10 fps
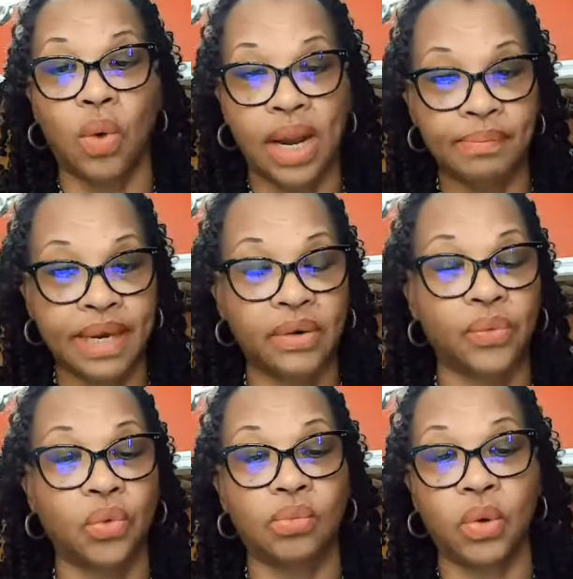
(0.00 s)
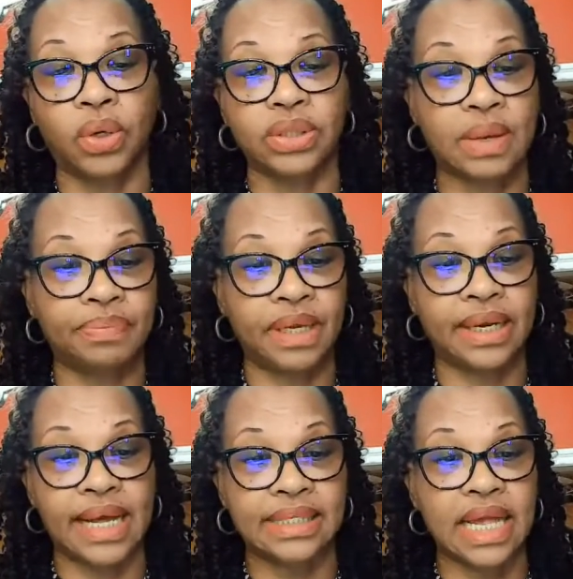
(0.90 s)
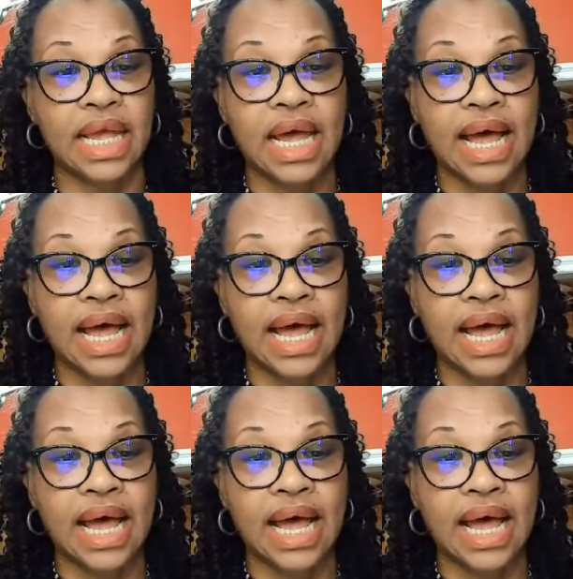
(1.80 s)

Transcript: a 1-bedroom or something that's